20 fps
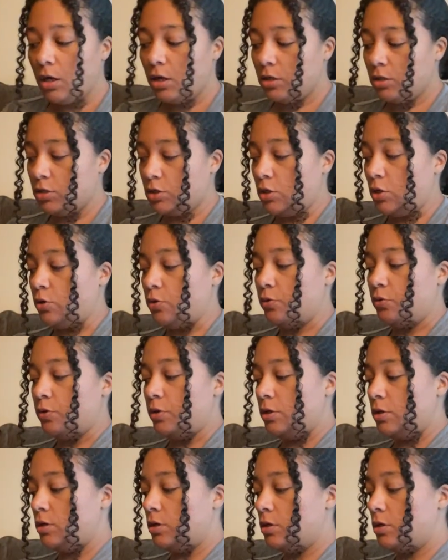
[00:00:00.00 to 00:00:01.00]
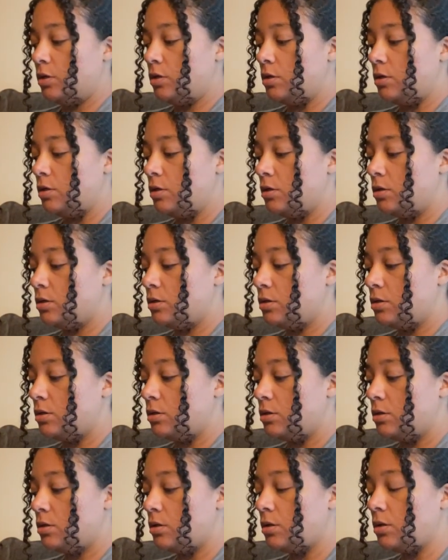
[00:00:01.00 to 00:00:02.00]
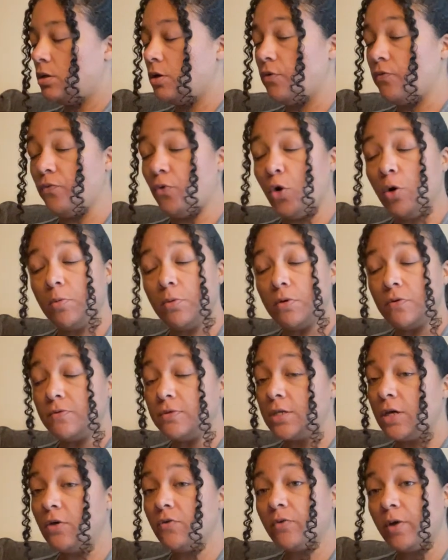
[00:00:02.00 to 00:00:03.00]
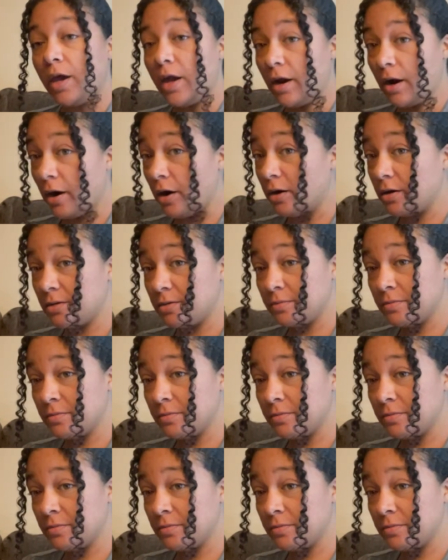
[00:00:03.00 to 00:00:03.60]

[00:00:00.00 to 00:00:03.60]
So, a form of self-care